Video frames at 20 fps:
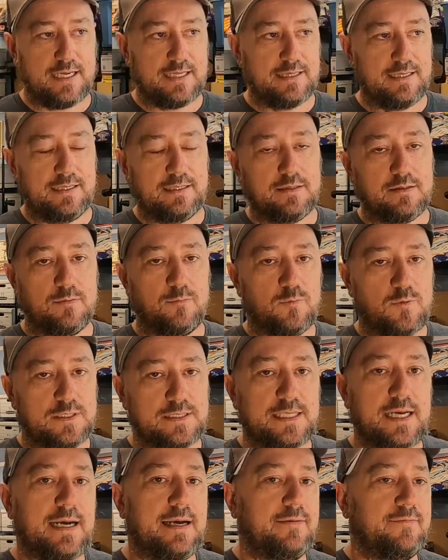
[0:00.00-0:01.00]
I think the
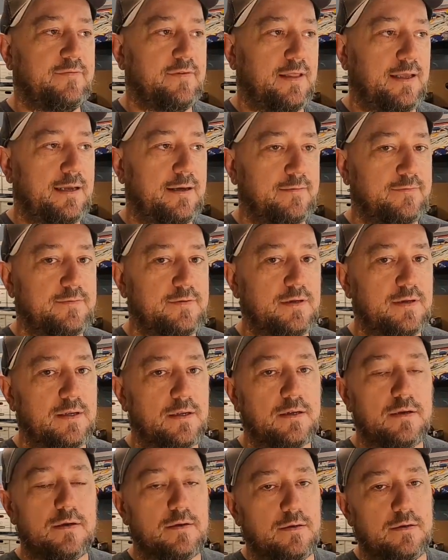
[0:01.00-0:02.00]
ones I have left
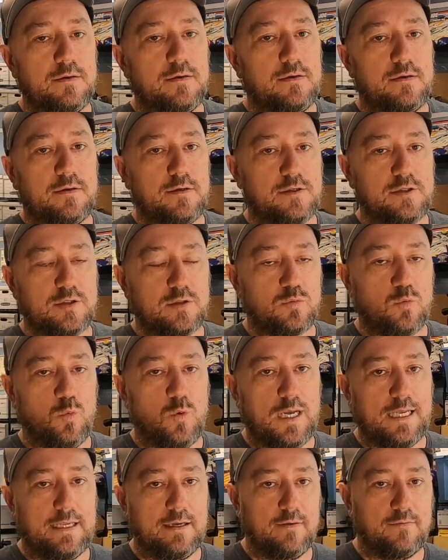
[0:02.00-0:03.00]
are just
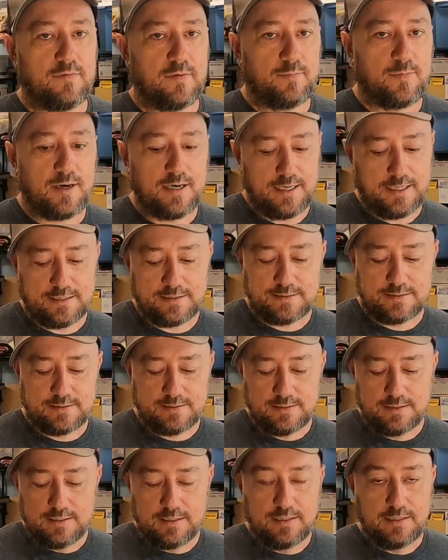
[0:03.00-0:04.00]
way
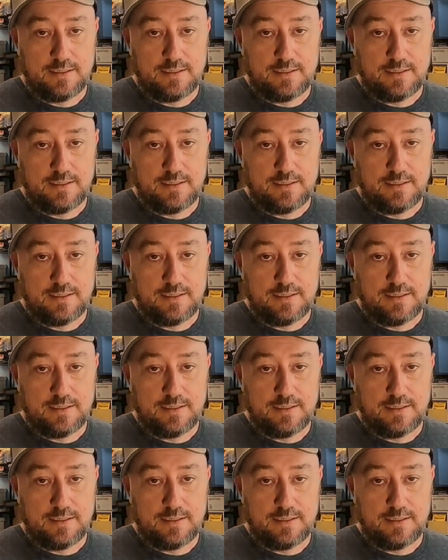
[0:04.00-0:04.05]
overpriced.